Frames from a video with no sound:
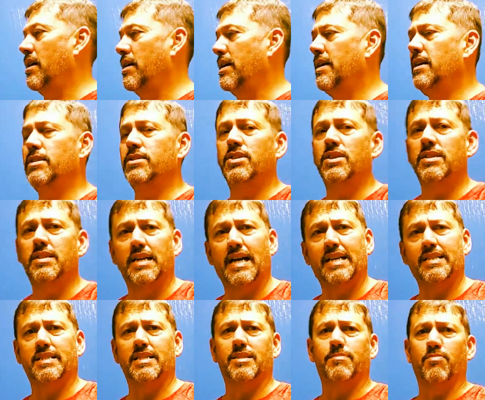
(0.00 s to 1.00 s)
He had just
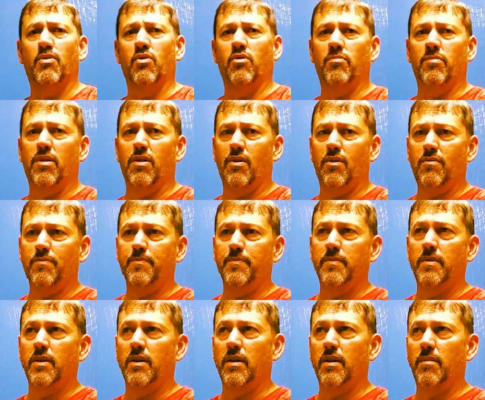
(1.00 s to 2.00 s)
got this bowling ball
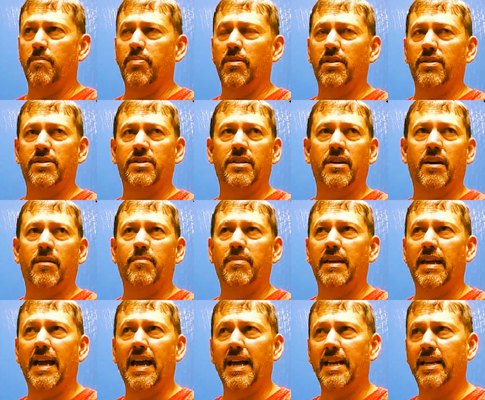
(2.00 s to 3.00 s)
punched up.
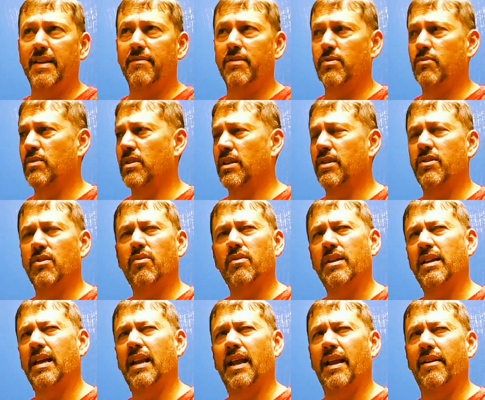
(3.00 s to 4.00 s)
He hadn't even really thrown
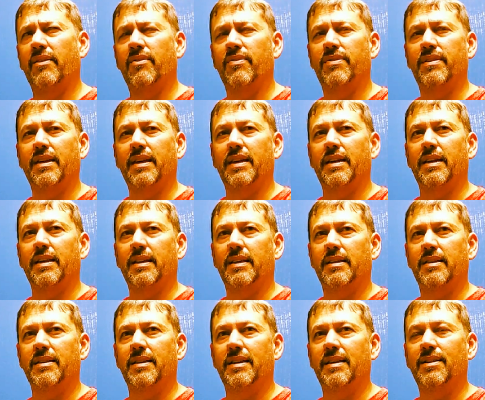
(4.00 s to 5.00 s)
it yet, I don't think. And
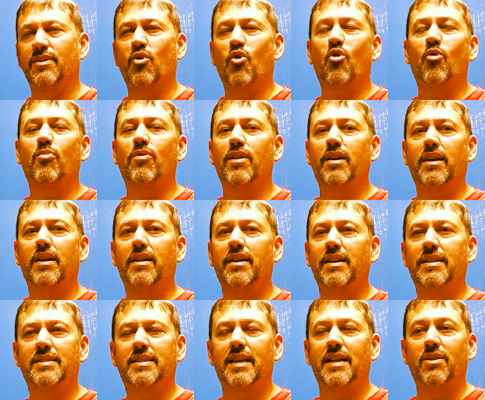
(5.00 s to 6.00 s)

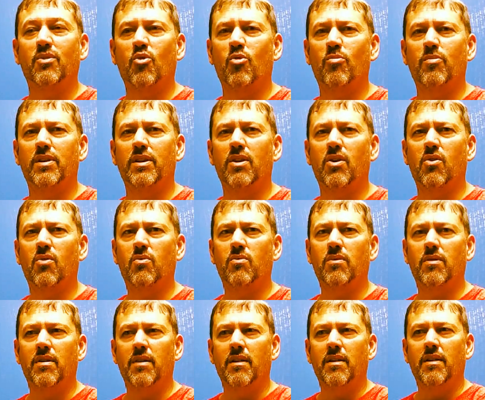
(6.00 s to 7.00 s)
he said he normally
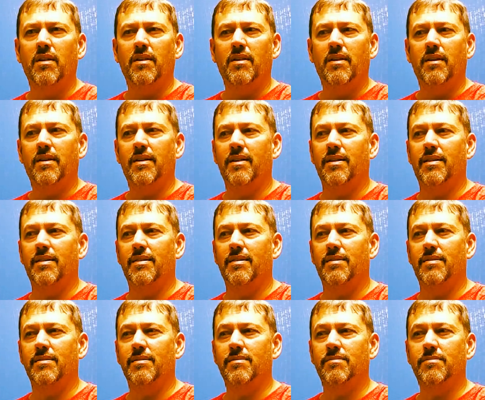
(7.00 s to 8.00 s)
don't
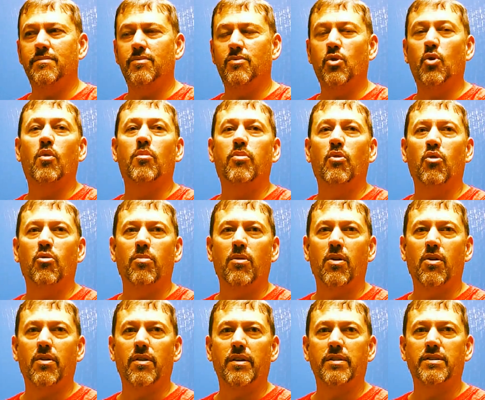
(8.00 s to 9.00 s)
throw a bowling
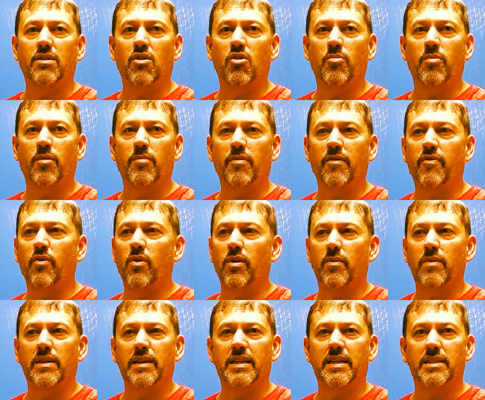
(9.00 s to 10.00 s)
ball in a tournament before
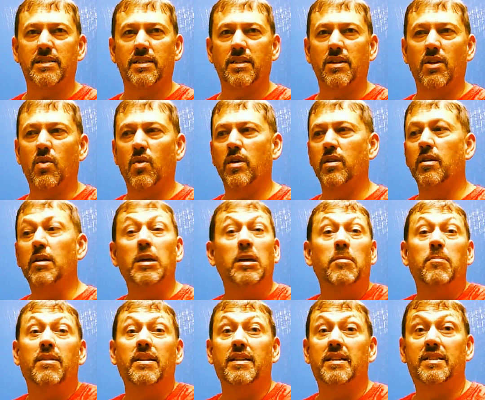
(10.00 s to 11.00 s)
he really gets to know it.
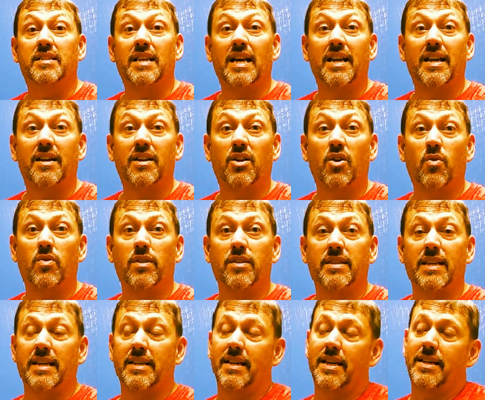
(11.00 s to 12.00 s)
But he decided to go with it
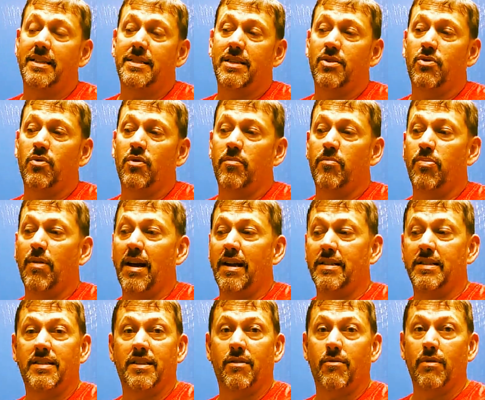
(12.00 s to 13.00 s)
that day because he threw it in
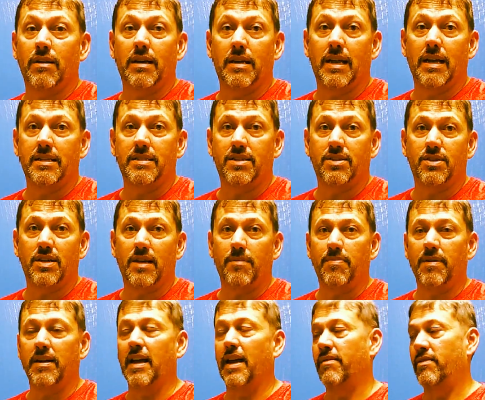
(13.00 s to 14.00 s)
practice and he really liked the shape
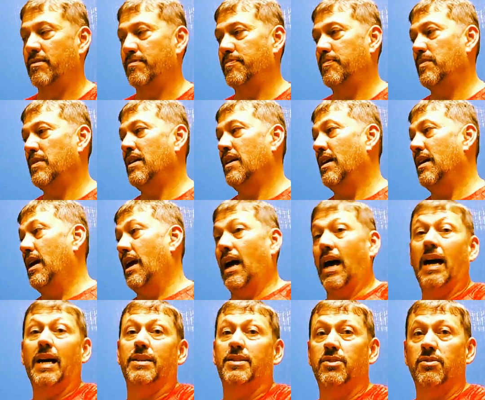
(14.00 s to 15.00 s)
it gave him.
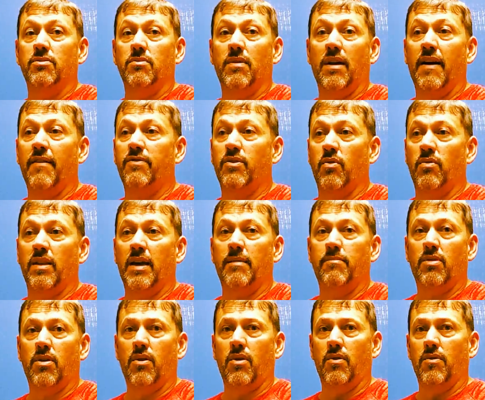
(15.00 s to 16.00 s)
I've thrown that
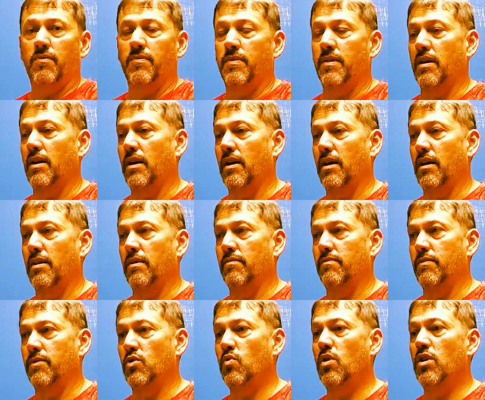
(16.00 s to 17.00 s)
ball.
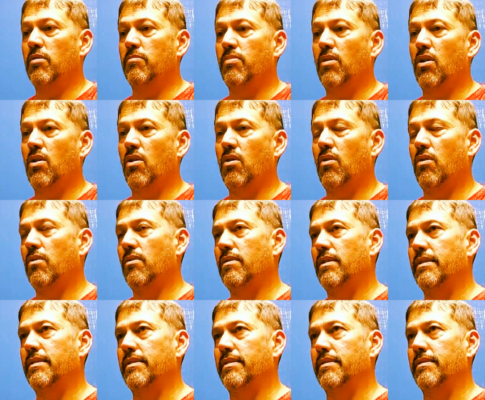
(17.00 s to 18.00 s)
You want a ball,
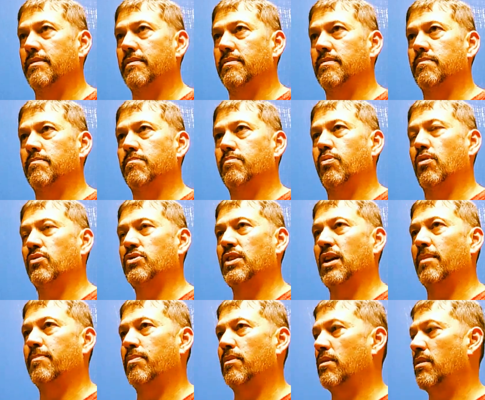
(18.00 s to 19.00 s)
pro
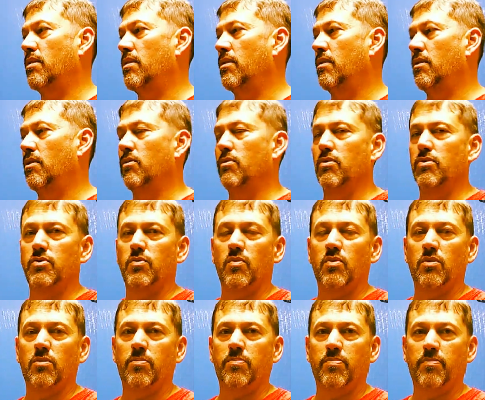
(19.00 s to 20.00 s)
shop owners
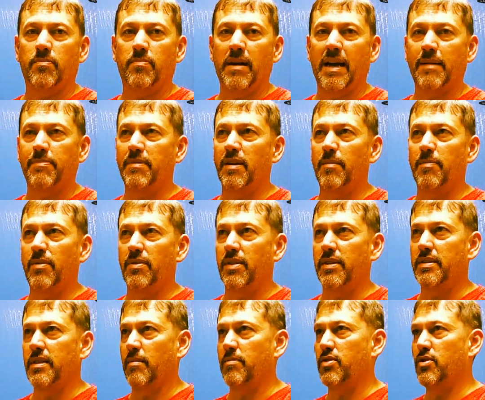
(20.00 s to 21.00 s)
will back me up on
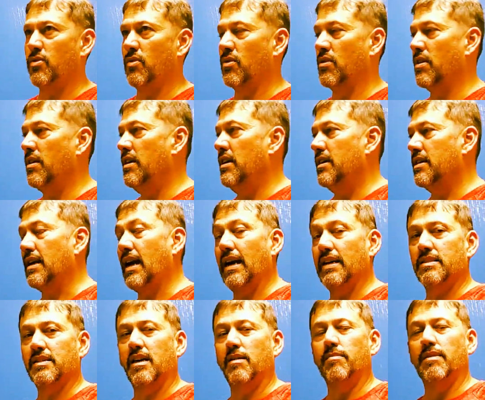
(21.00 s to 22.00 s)
this, I'm sure.
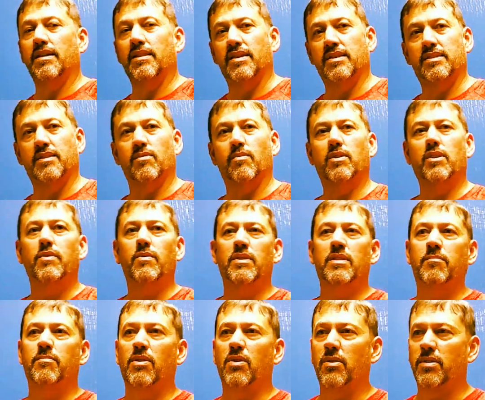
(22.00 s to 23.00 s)
Guys come in, they say, what do you want
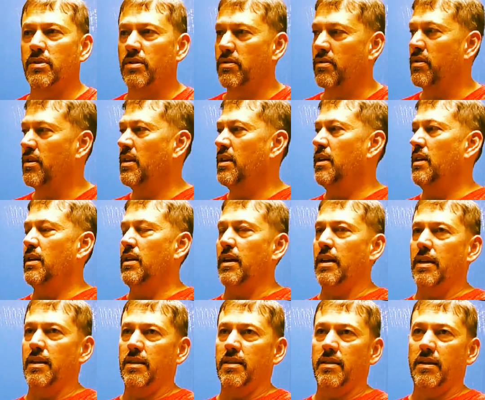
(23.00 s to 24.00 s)
the ball to do?
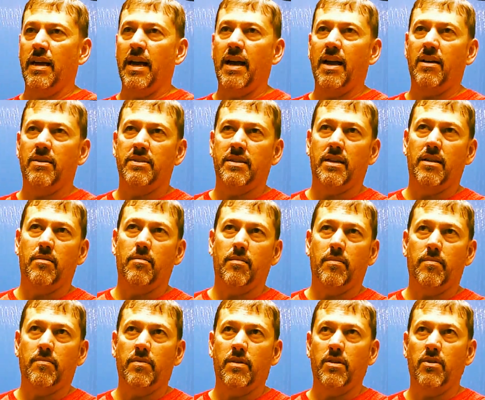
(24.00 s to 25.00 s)
And the guy will tell
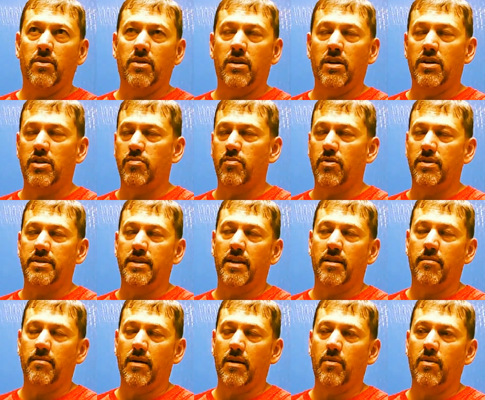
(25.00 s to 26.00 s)
them, the customer will
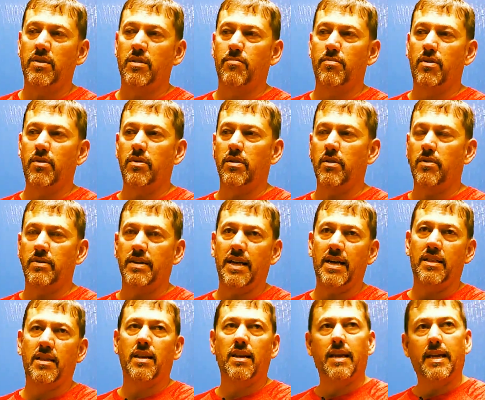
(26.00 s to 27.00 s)
tell them, I want the ball to go
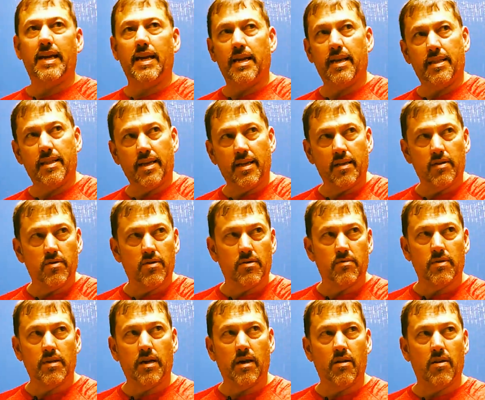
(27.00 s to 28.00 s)
down the lane and then hook
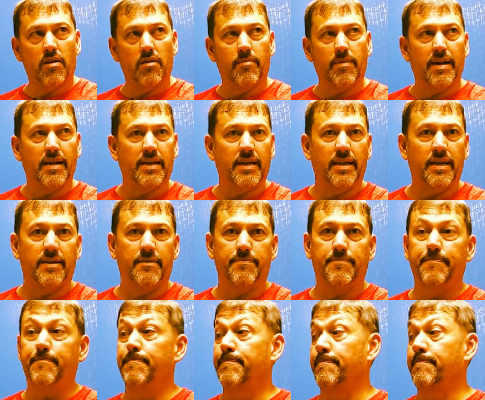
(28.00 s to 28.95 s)
really hard on the back end.